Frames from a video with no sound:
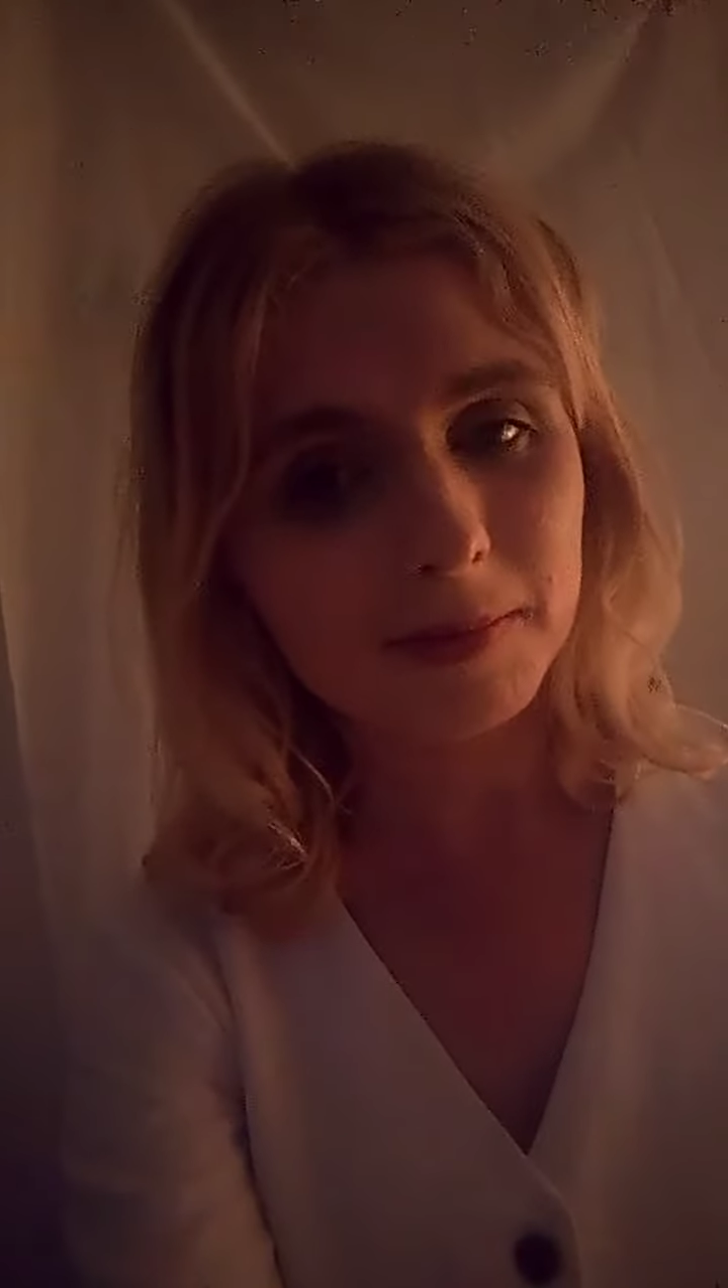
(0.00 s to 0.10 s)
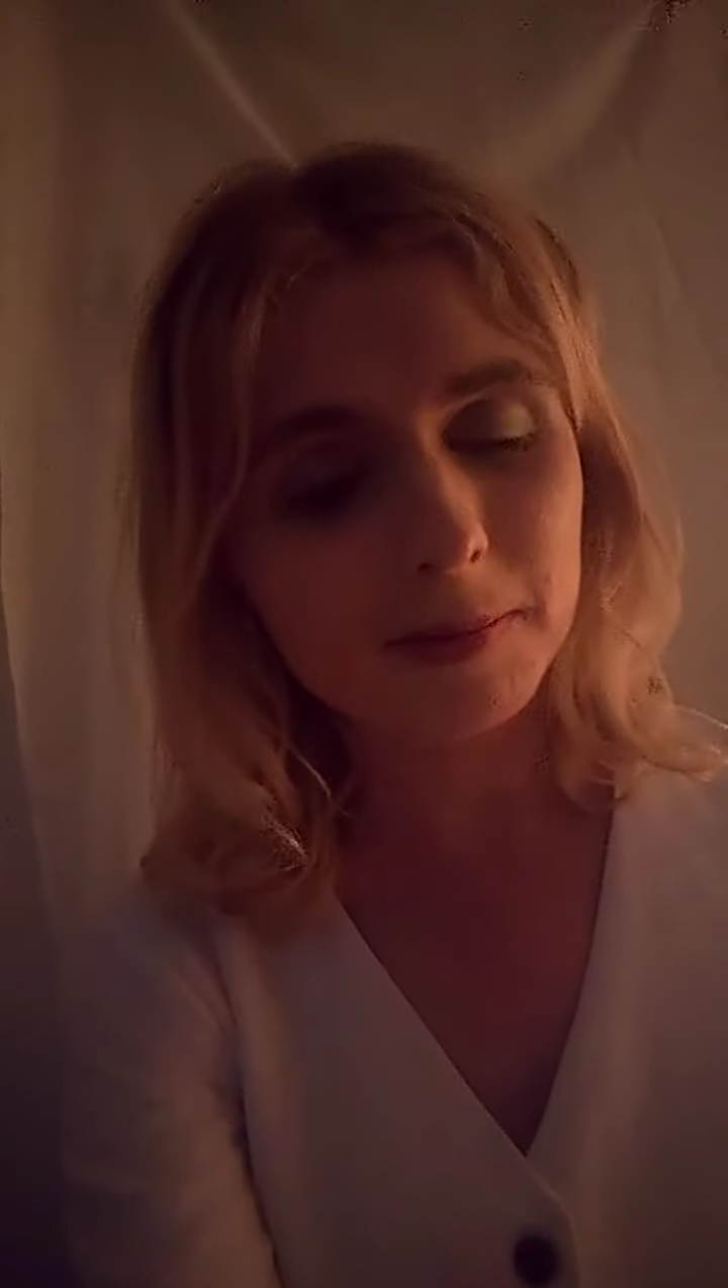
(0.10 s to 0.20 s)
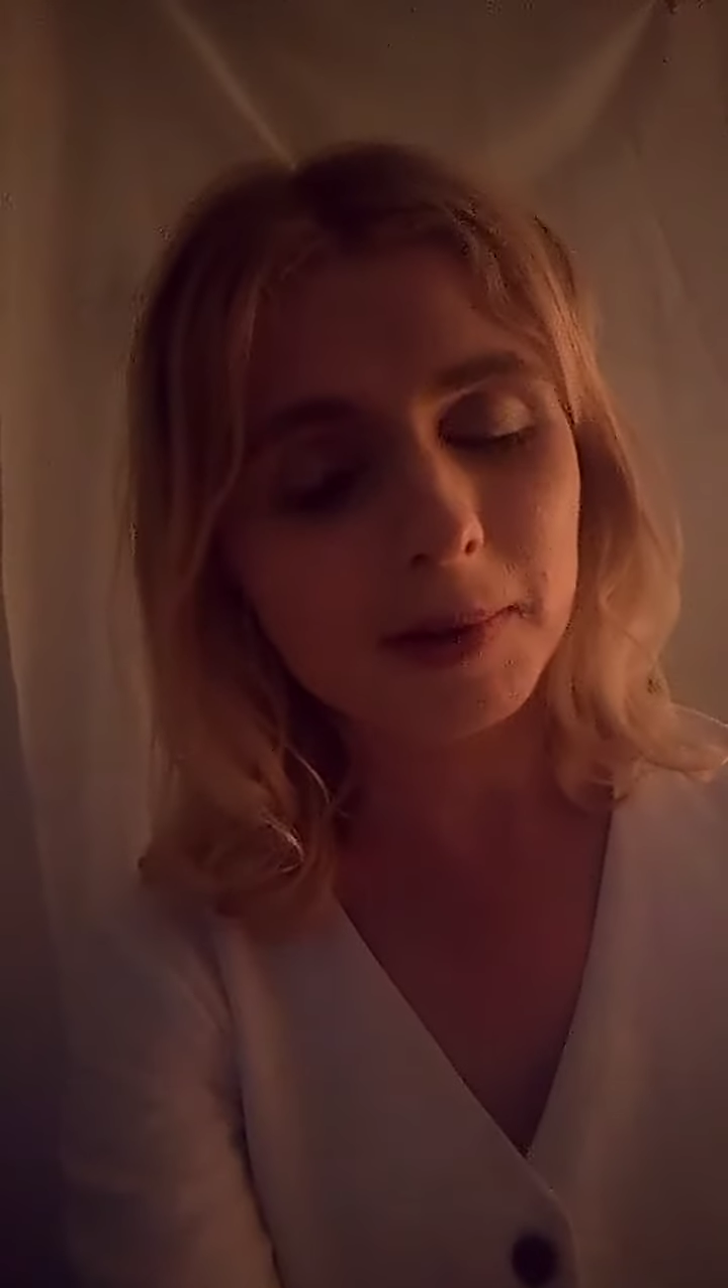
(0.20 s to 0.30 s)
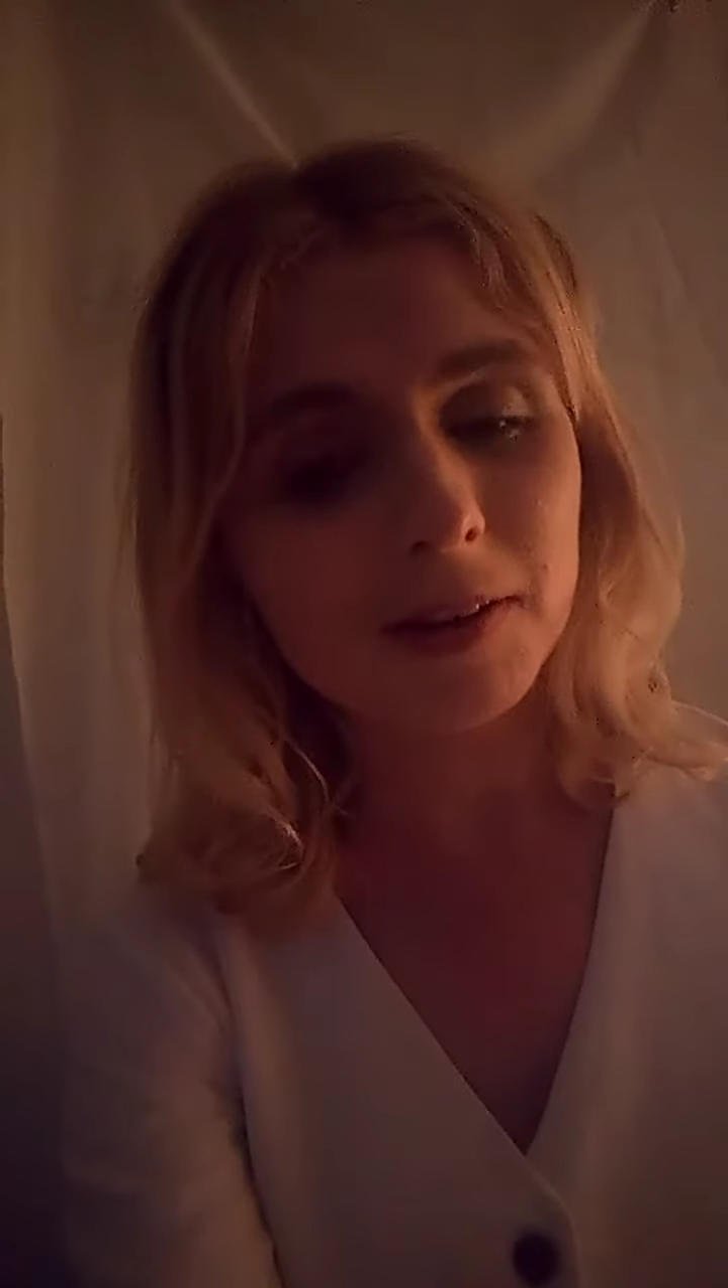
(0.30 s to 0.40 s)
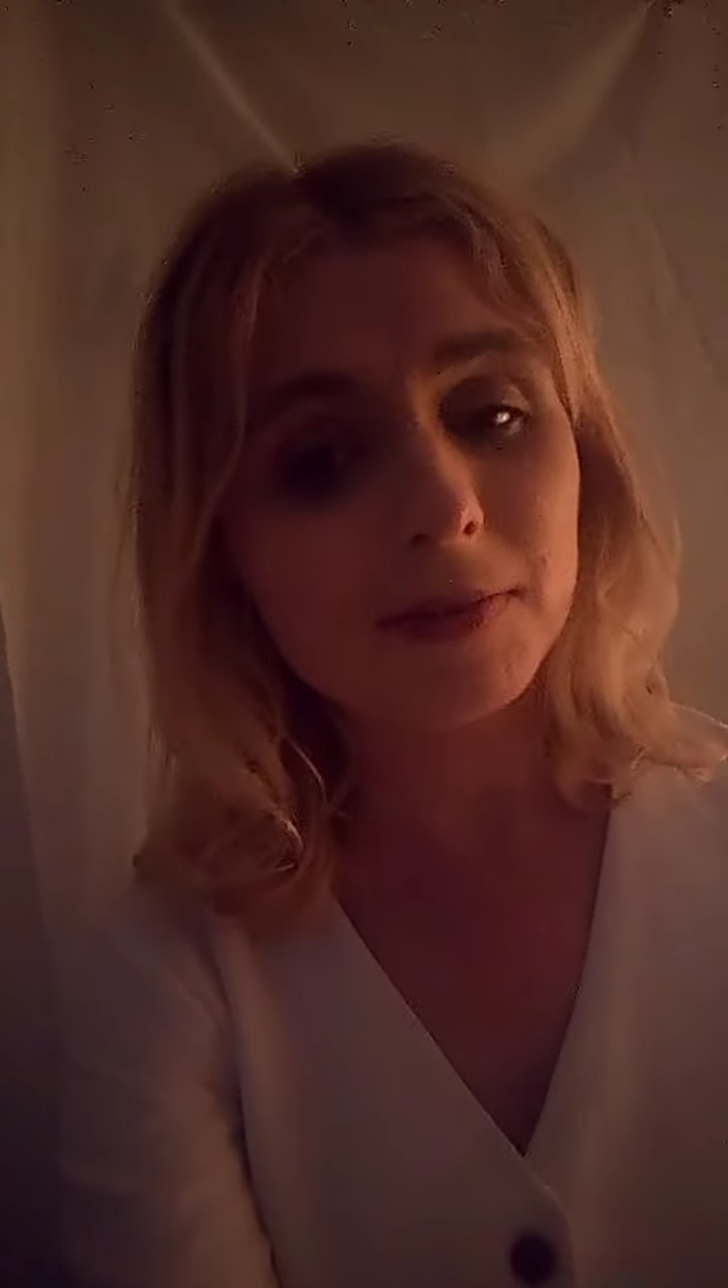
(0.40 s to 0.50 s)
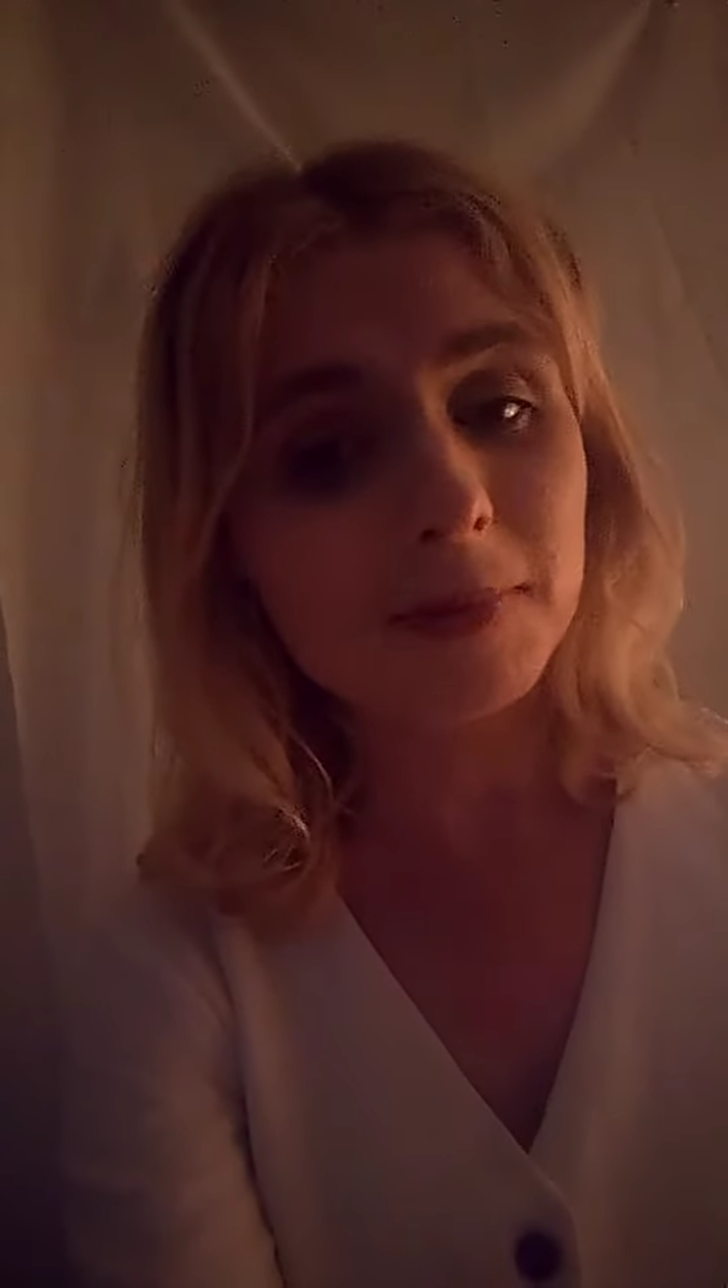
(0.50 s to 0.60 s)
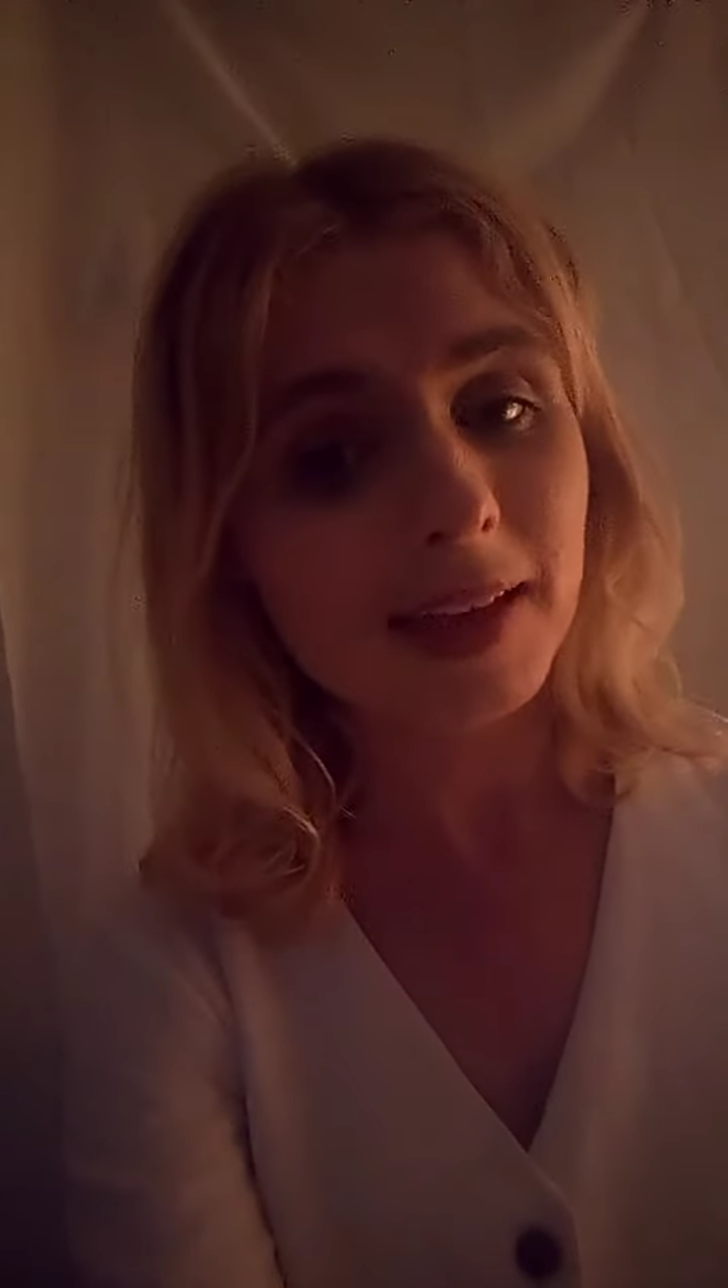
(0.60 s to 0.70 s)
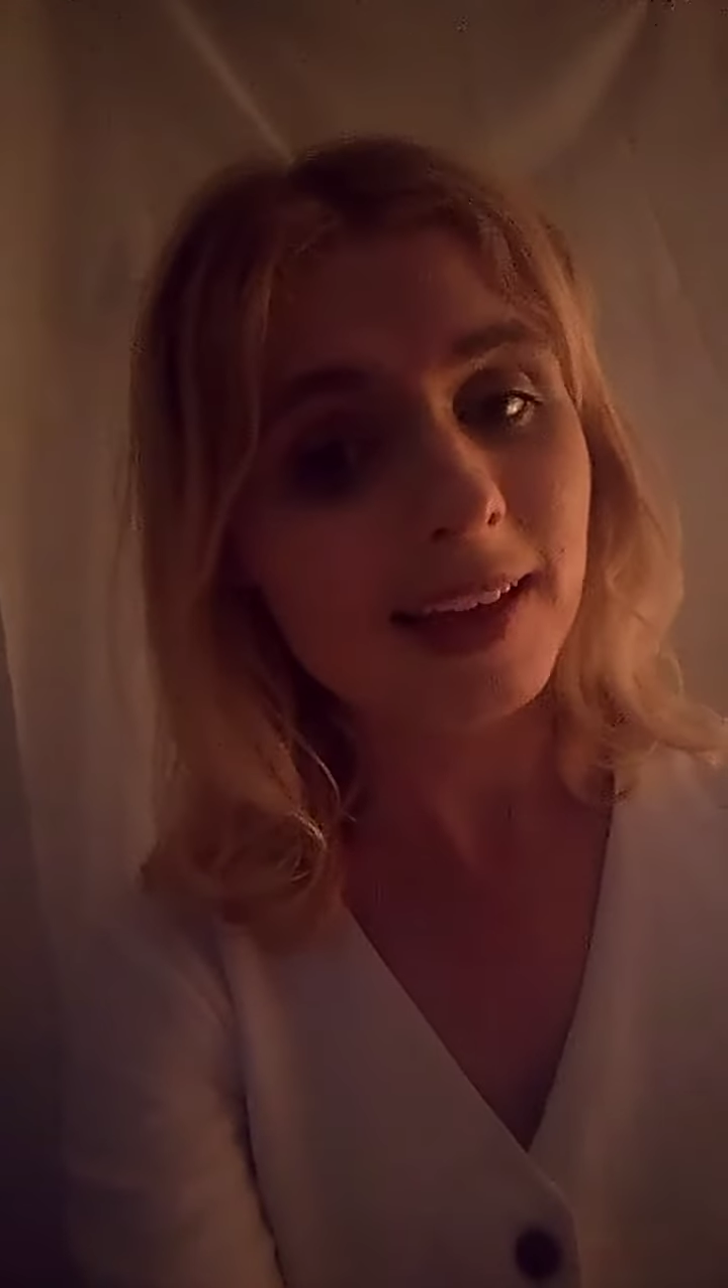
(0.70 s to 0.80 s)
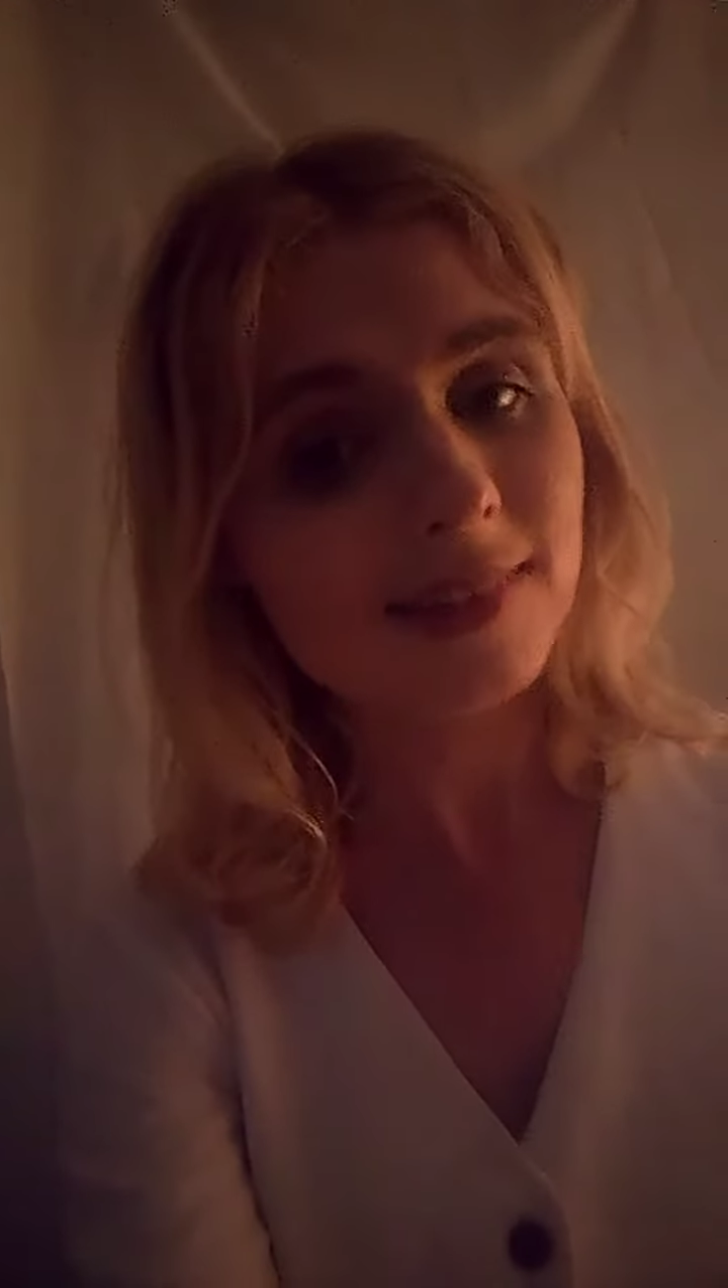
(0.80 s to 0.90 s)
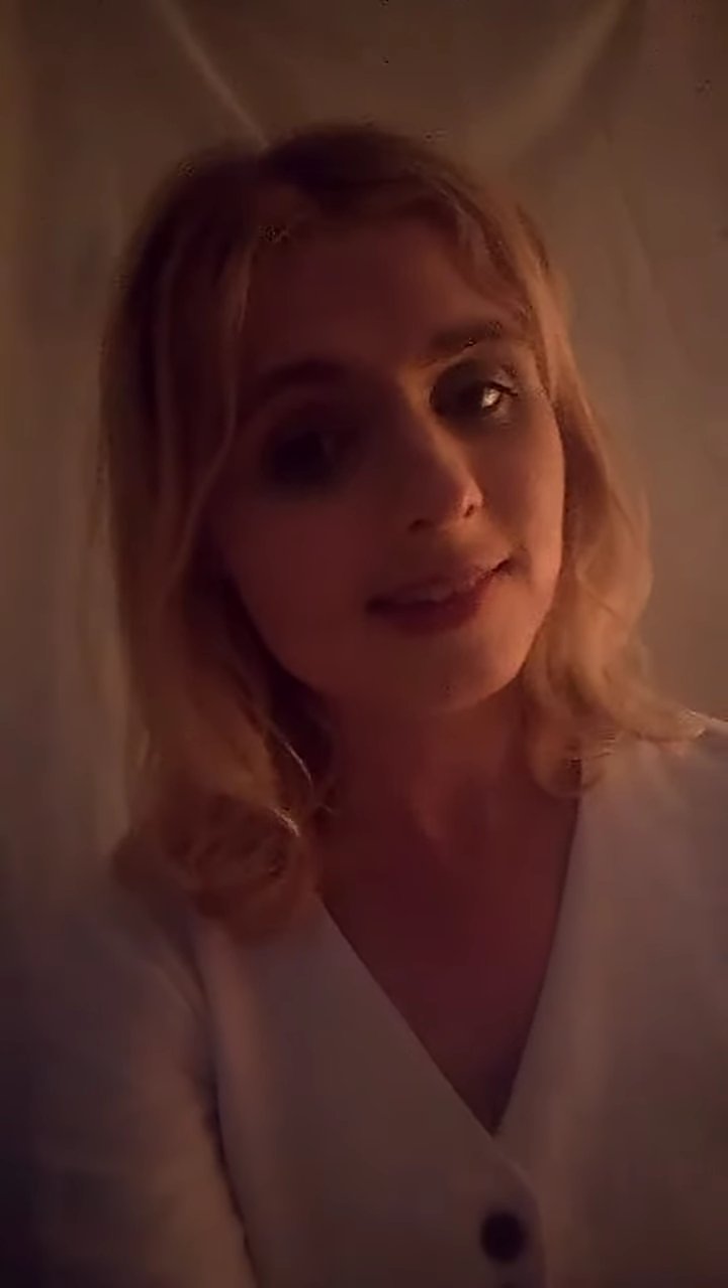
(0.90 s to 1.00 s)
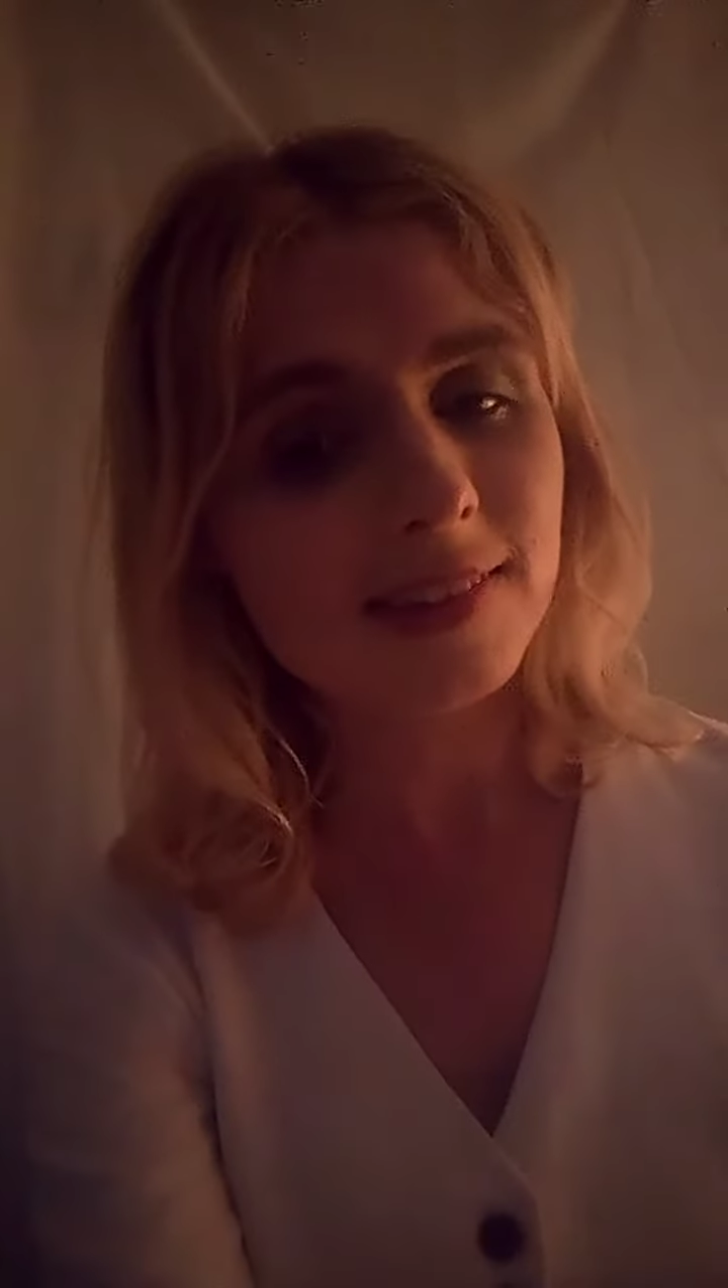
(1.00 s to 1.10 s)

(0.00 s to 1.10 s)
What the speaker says: apart from that,